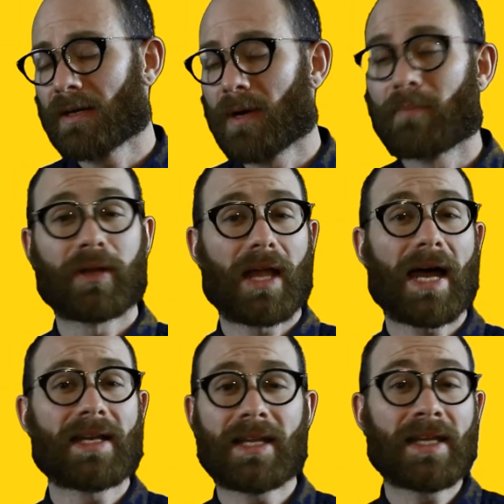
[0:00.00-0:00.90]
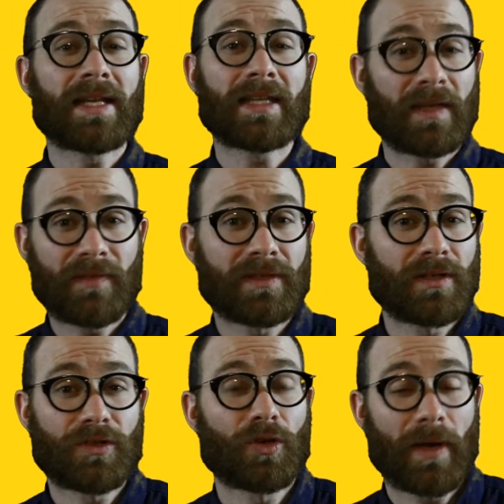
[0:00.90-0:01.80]
applied in a given
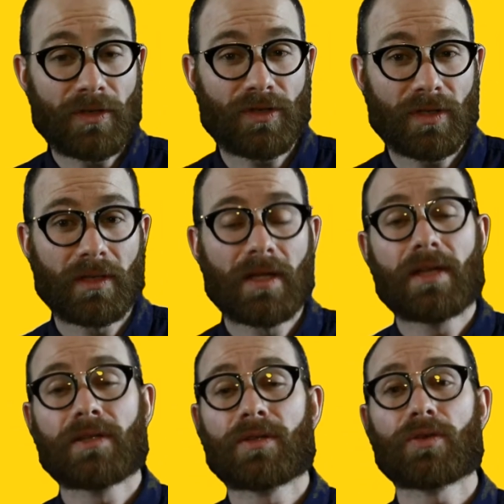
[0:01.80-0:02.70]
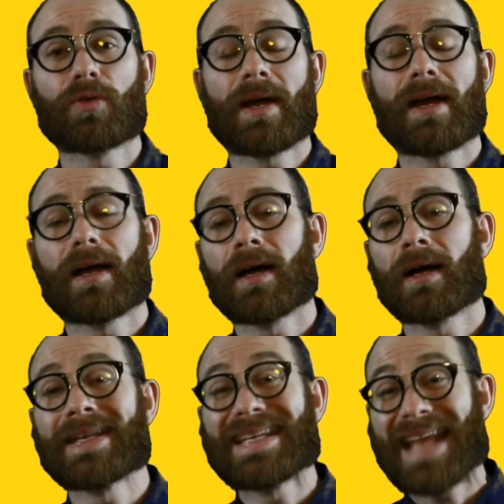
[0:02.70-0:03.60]
situation to
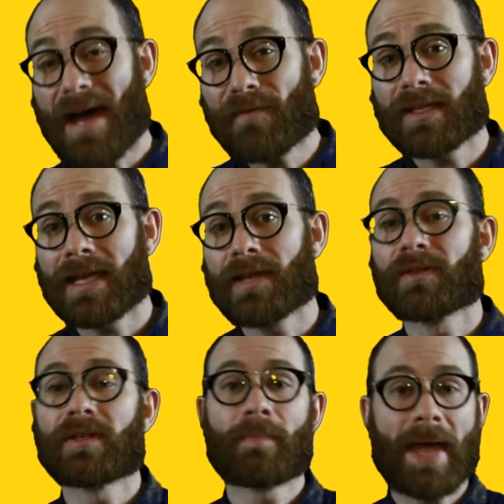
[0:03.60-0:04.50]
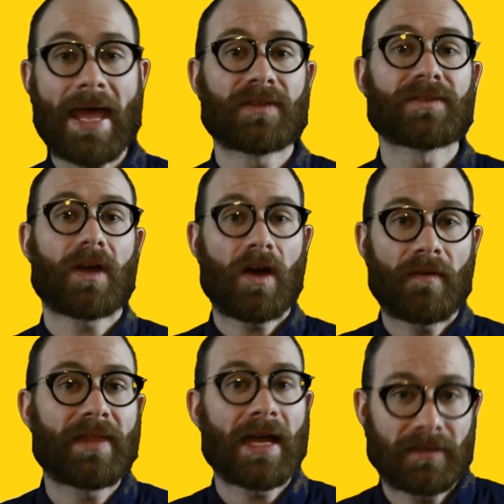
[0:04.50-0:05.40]
navigate the demands
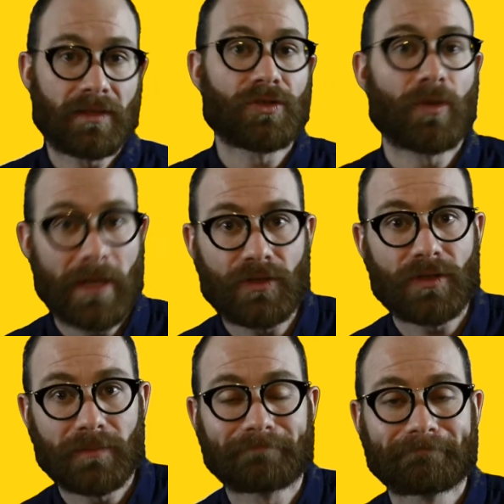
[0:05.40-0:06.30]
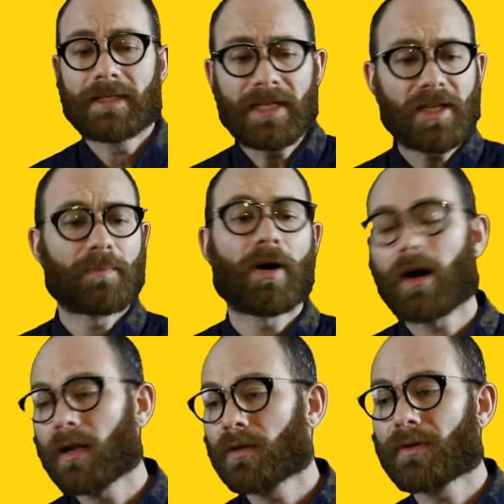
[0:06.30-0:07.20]
of that situation. Dean and
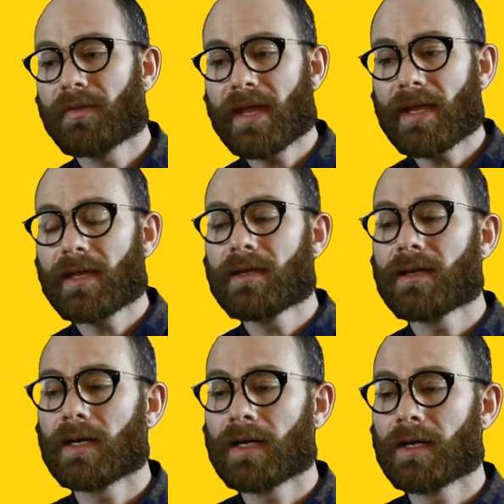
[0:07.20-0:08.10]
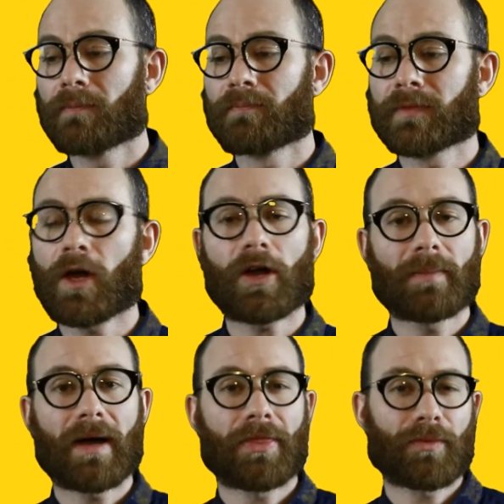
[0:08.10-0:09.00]
Pollard, they talk
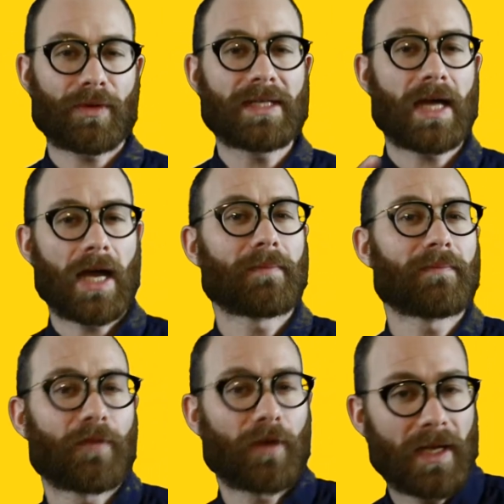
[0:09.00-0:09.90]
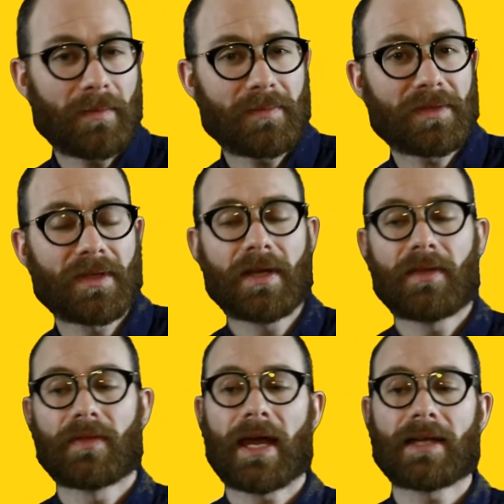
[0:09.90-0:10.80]
about 3 time frames
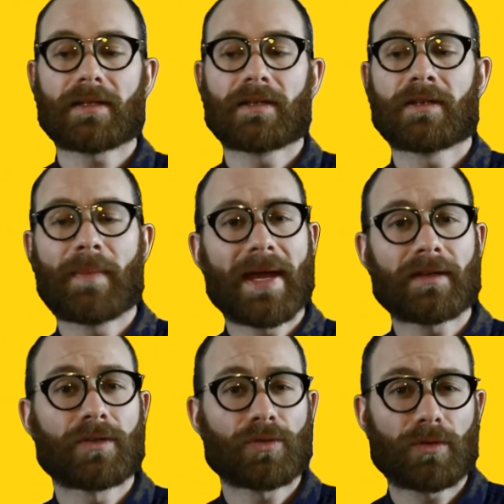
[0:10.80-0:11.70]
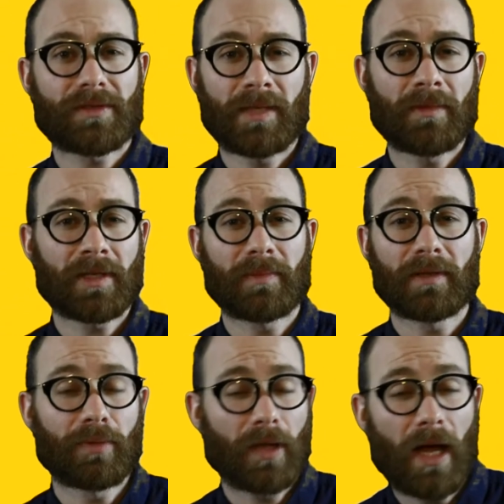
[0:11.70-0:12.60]
that demand control schema can be
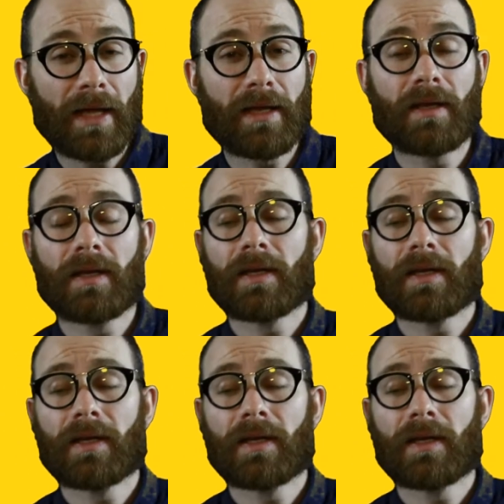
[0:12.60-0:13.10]
applied.